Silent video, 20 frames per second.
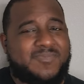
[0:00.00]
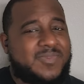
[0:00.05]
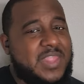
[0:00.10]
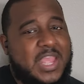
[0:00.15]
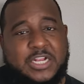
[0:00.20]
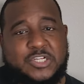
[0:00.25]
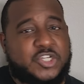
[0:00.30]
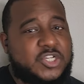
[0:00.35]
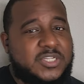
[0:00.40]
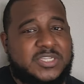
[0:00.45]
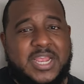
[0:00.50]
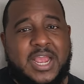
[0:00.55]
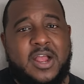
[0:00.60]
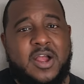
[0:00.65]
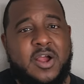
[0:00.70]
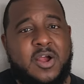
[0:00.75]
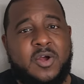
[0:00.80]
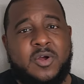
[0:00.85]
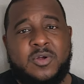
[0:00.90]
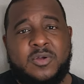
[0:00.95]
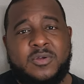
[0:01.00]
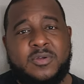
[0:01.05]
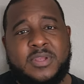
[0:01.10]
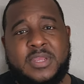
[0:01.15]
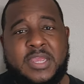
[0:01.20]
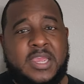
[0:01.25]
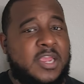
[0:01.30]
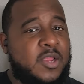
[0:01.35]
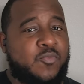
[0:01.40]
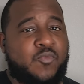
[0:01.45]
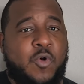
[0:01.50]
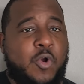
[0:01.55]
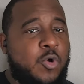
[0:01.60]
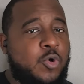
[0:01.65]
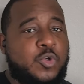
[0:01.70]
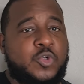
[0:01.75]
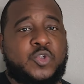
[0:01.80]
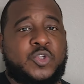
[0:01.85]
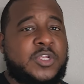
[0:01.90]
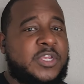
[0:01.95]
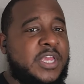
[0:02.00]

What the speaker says: that's just how it rolls